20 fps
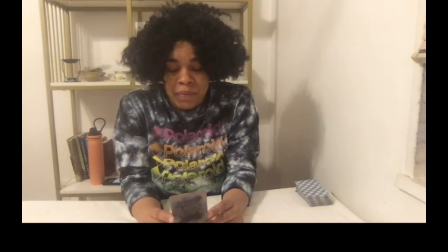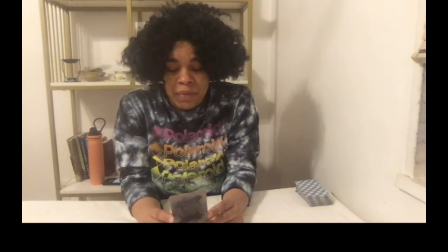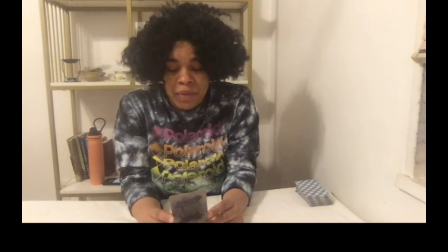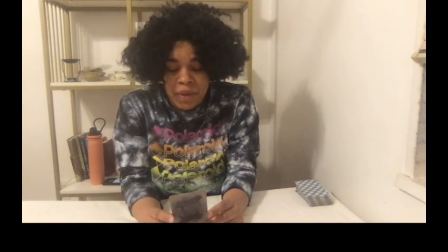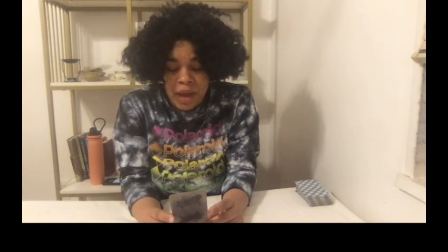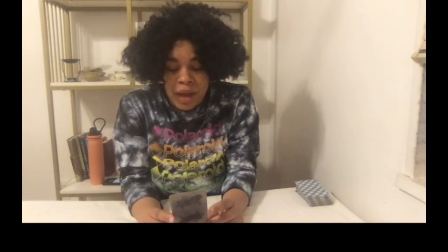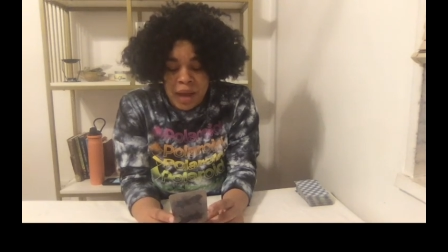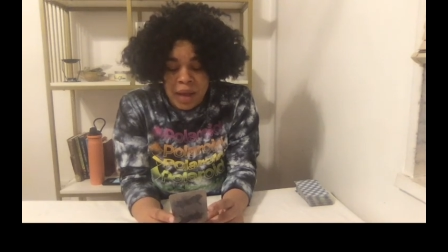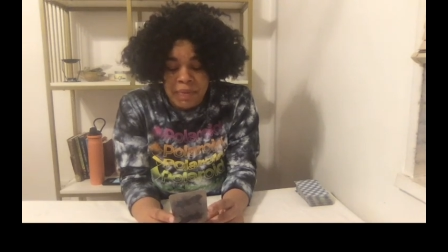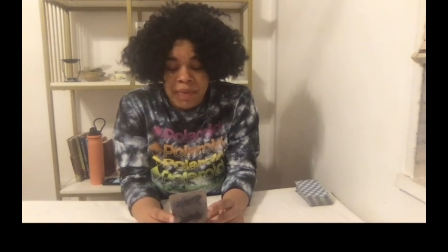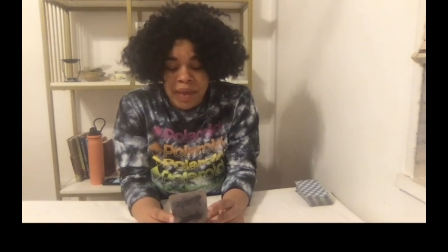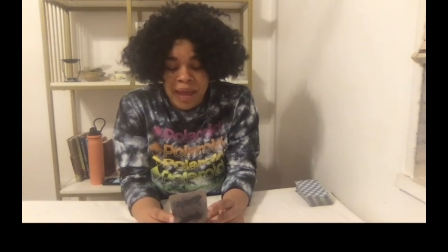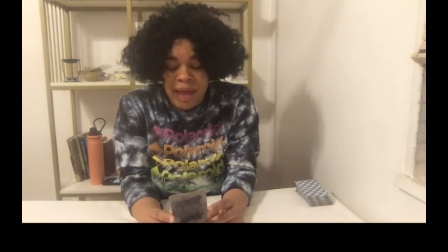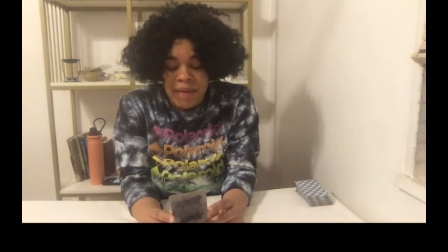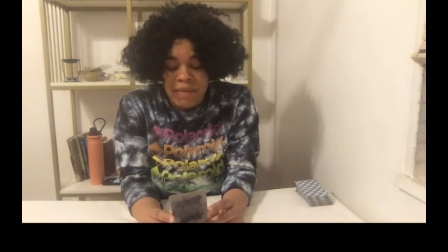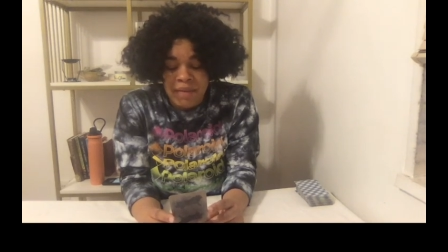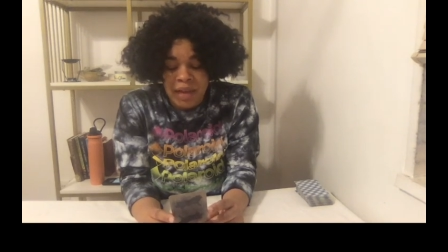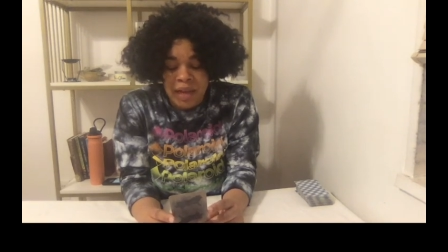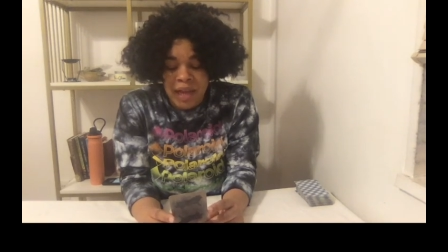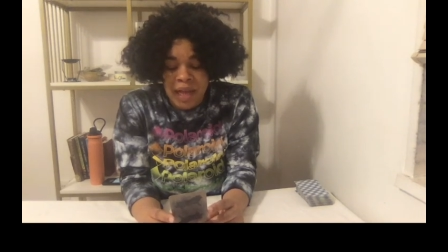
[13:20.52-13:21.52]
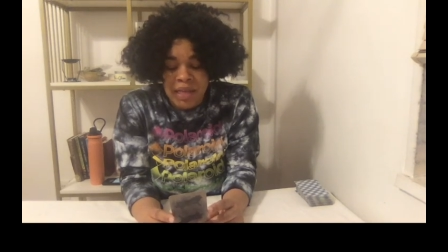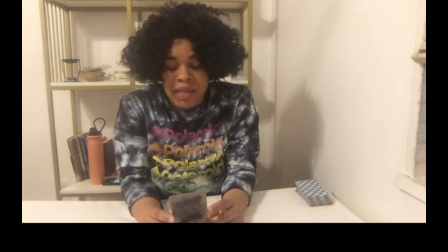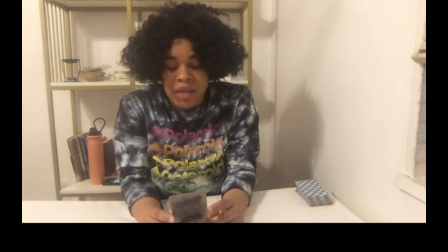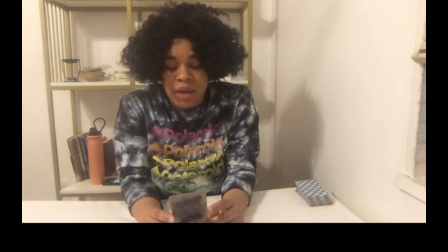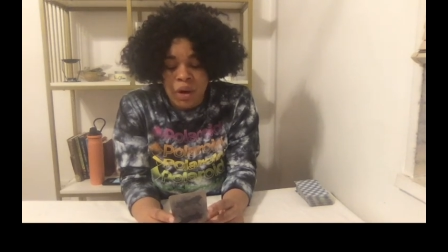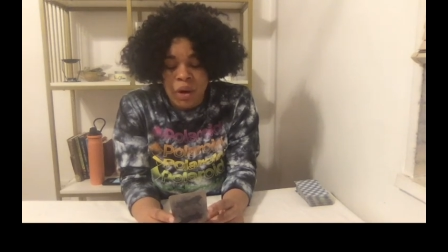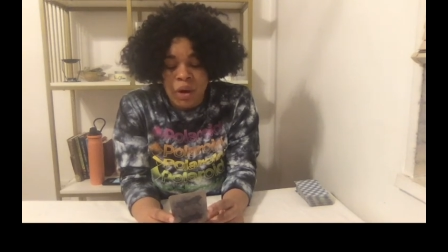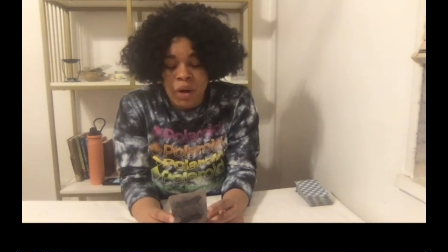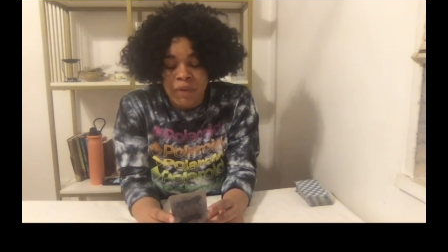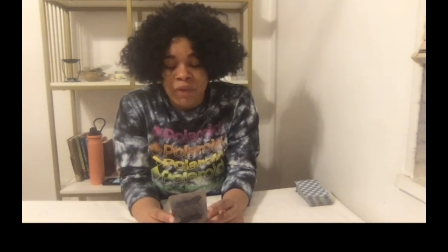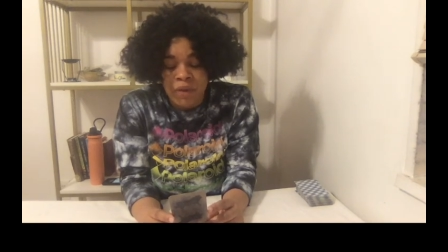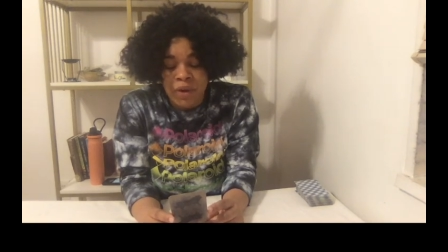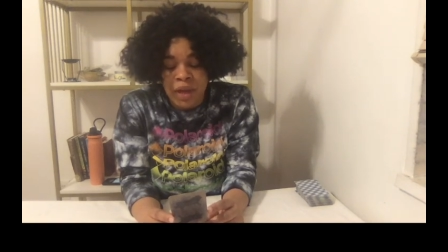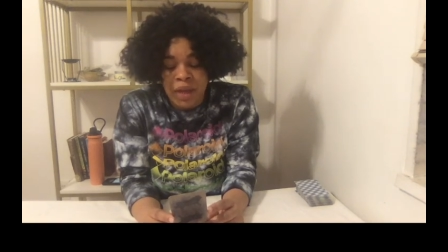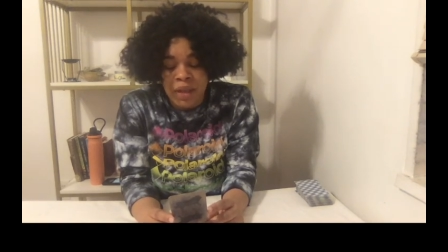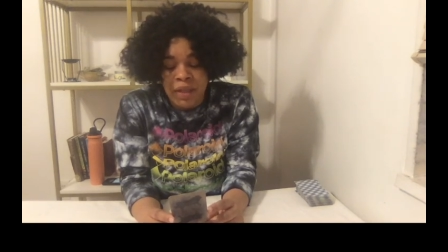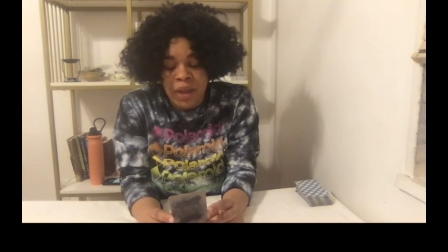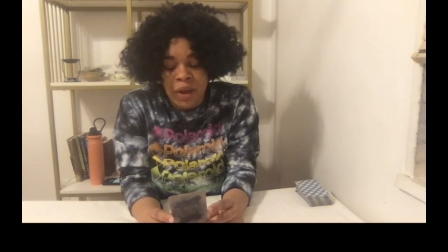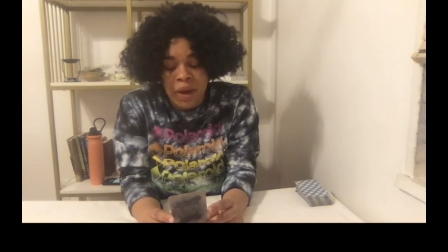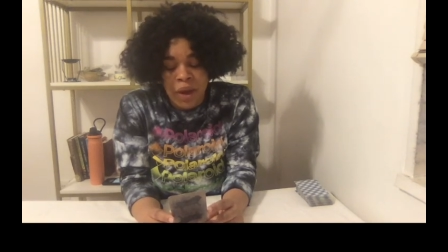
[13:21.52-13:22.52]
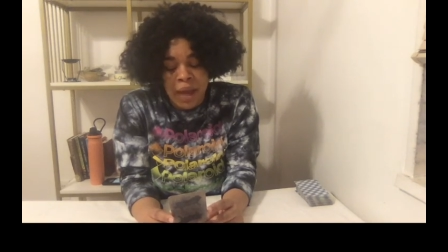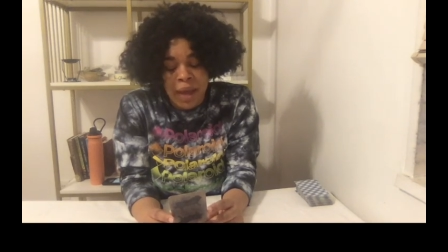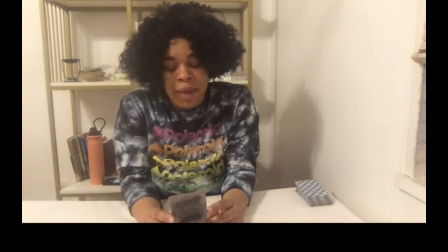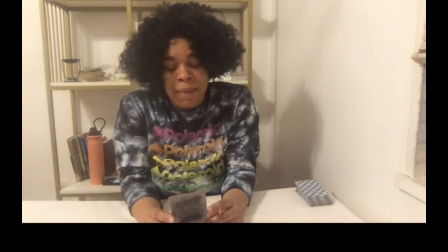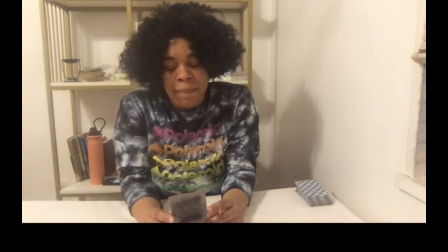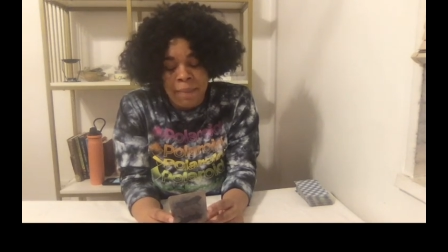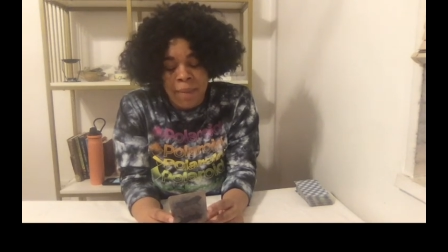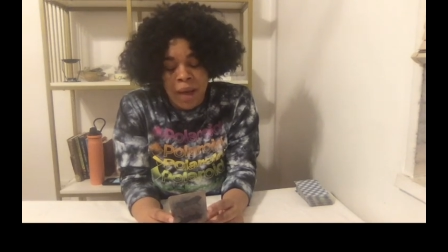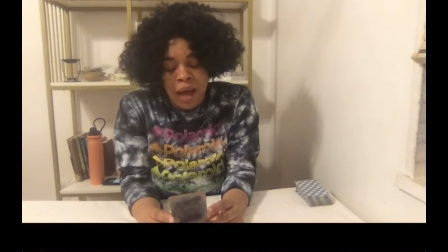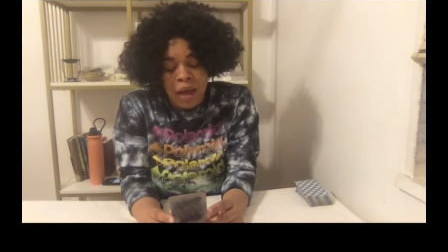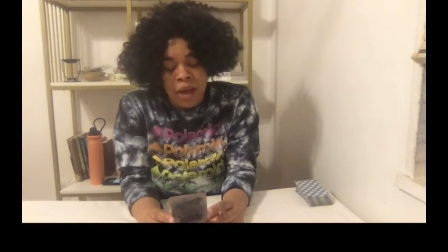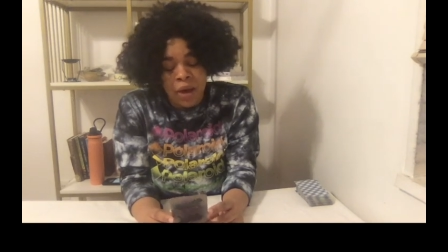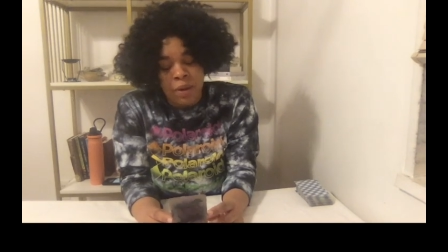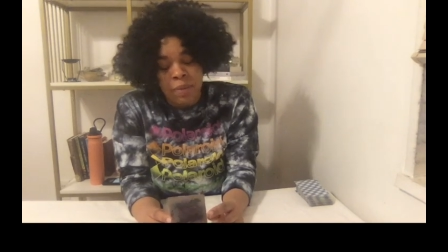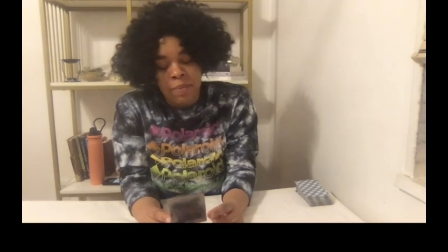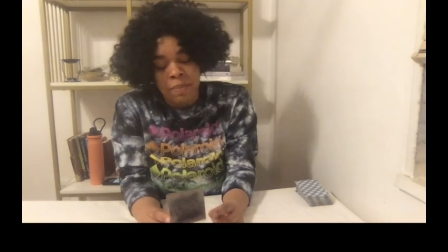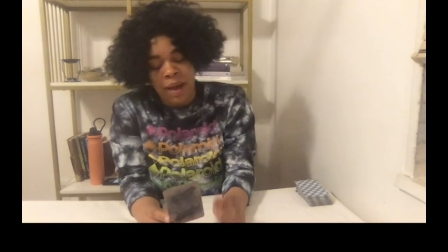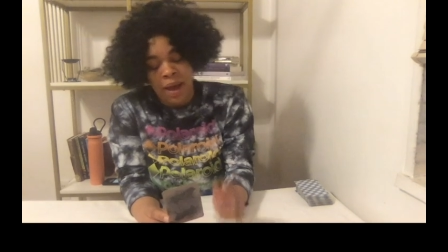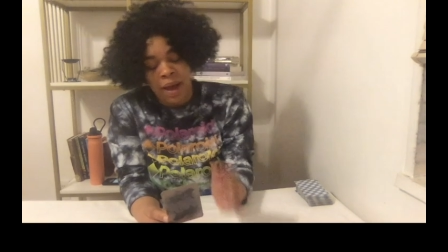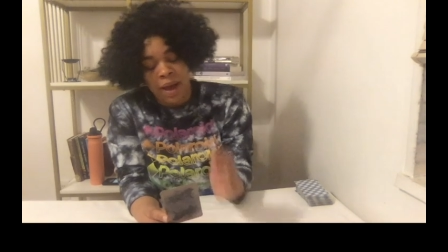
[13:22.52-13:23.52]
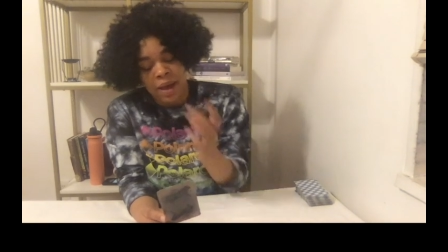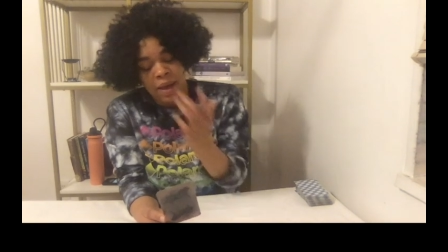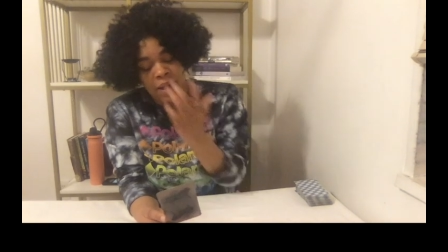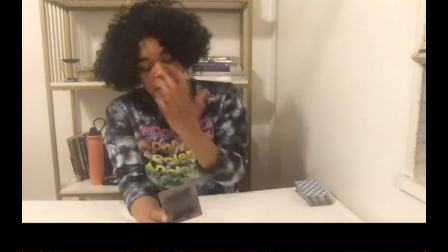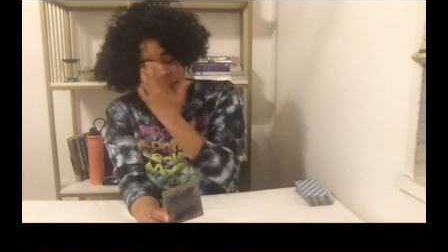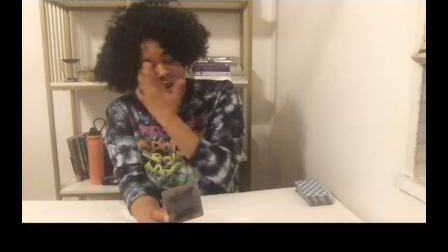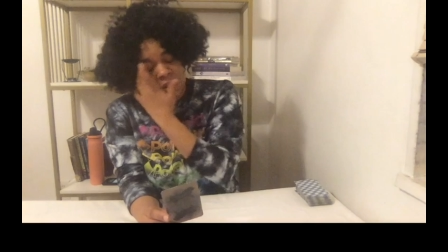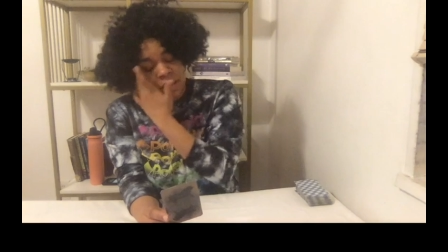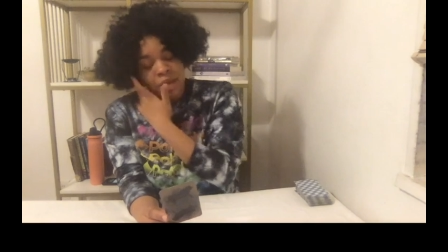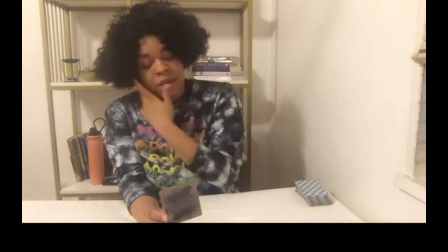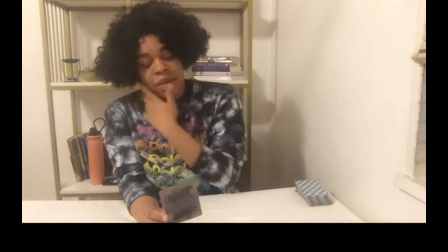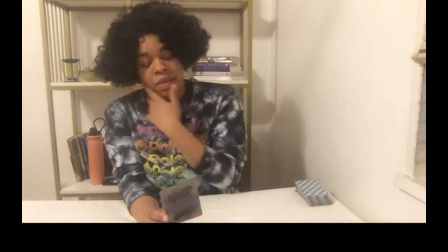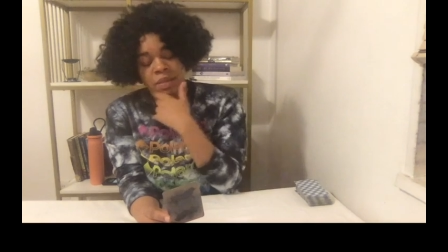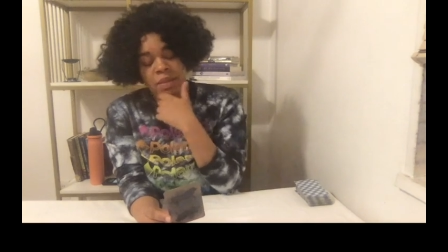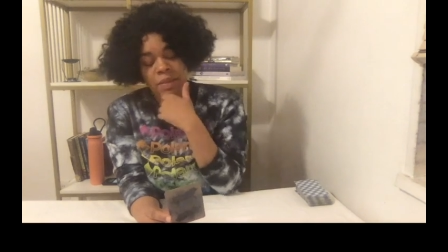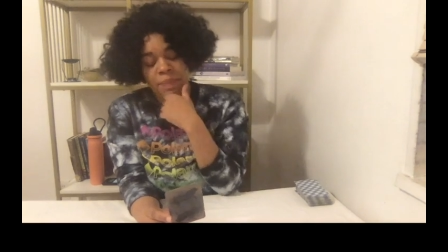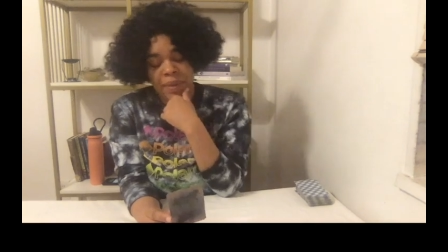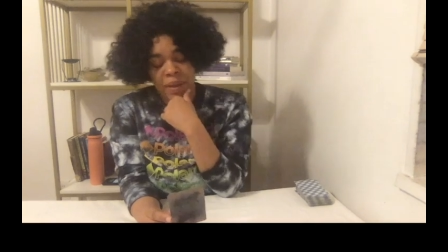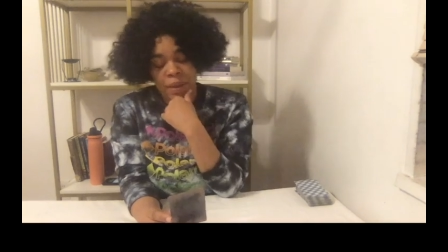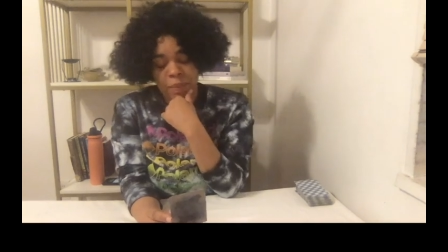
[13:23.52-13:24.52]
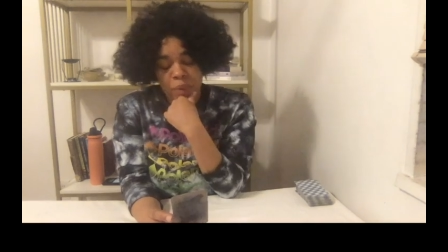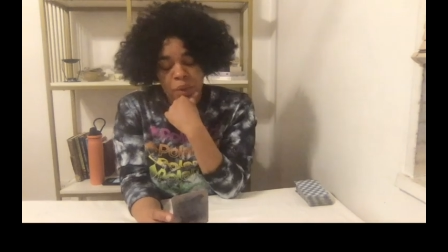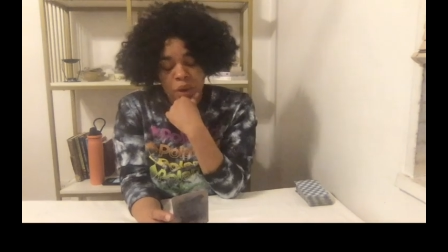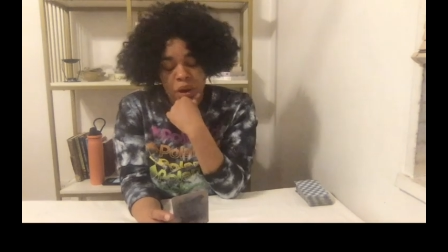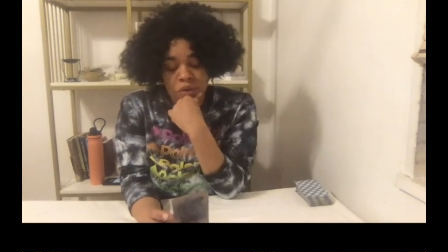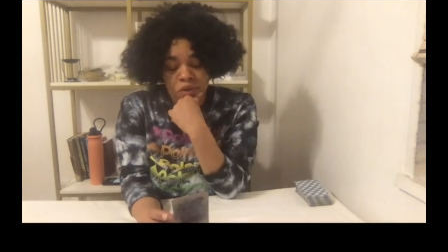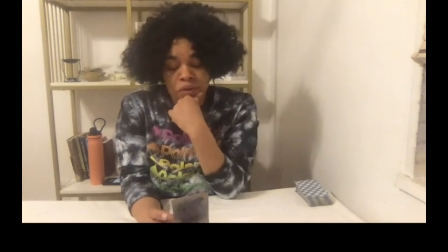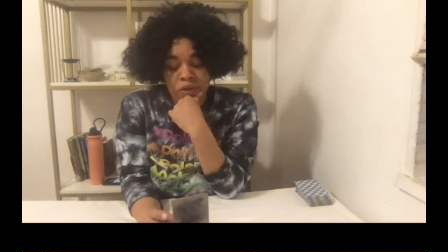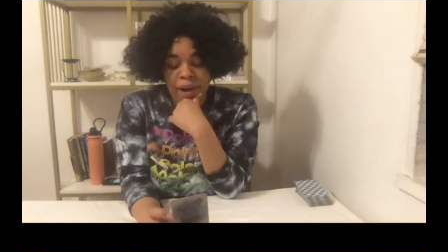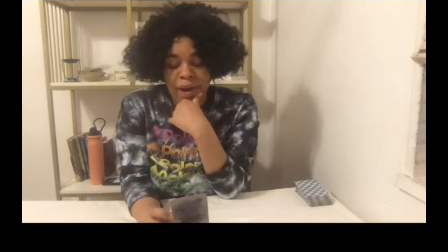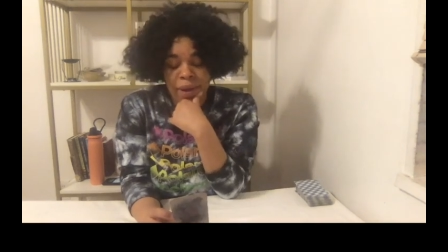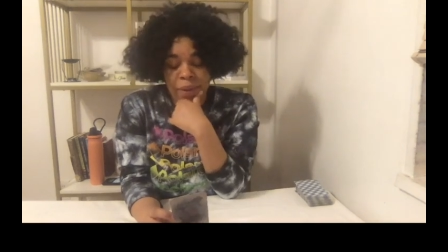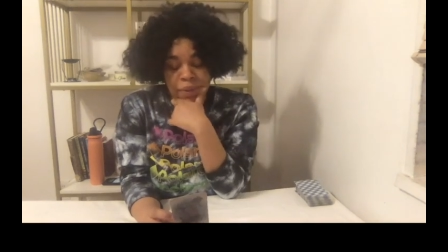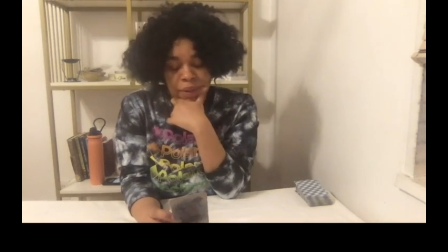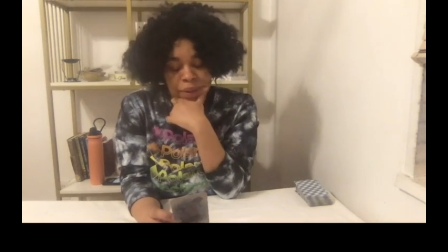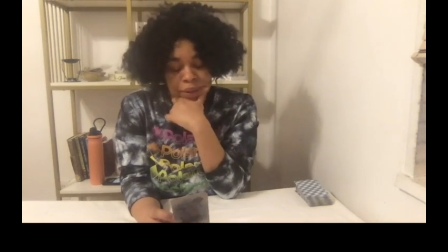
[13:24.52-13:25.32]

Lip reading: They have a lot to offer and they're admired by the people around them.